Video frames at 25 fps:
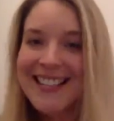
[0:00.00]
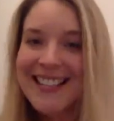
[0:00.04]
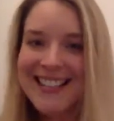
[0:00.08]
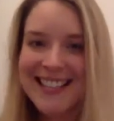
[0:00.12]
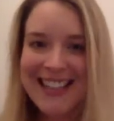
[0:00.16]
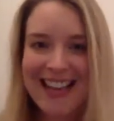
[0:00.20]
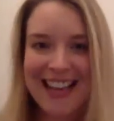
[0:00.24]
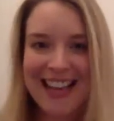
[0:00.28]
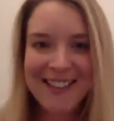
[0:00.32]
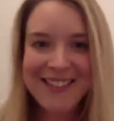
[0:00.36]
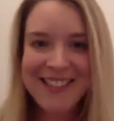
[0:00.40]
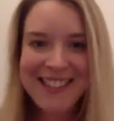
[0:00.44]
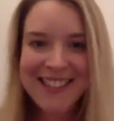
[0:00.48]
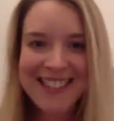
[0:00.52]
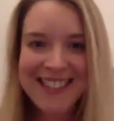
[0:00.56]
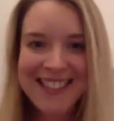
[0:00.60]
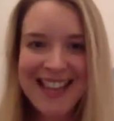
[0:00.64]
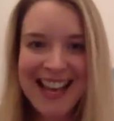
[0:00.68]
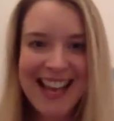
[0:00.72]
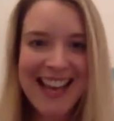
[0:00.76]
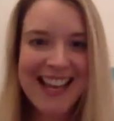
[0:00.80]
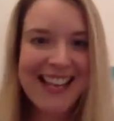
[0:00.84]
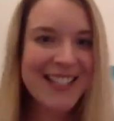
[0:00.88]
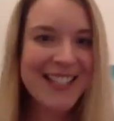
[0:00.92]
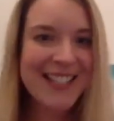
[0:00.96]

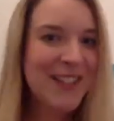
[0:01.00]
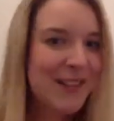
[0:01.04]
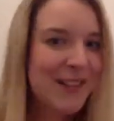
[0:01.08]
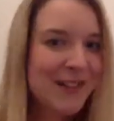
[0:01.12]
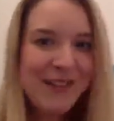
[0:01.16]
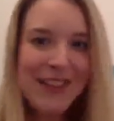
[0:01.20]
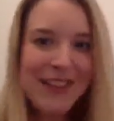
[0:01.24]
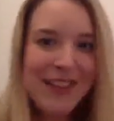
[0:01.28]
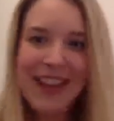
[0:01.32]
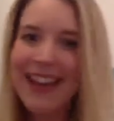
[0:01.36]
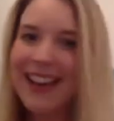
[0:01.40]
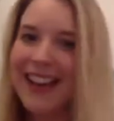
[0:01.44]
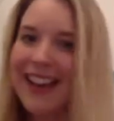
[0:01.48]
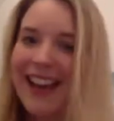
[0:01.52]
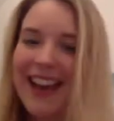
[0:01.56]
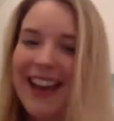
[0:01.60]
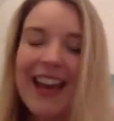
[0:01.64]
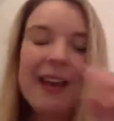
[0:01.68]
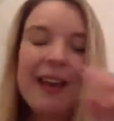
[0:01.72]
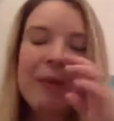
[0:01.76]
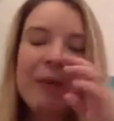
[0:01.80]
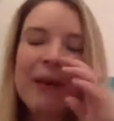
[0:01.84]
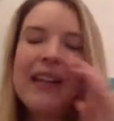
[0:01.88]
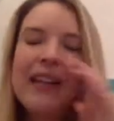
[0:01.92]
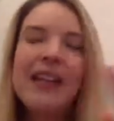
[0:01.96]
downstairs, sort of like,
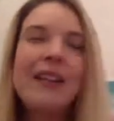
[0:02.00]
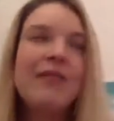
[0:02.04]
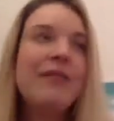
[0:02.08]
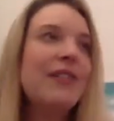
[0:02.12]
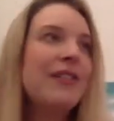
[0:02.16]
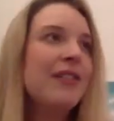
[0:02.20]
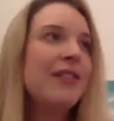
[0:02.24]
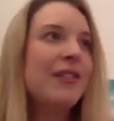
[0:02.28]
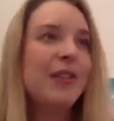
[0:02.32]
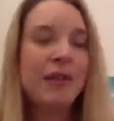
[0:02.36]
we even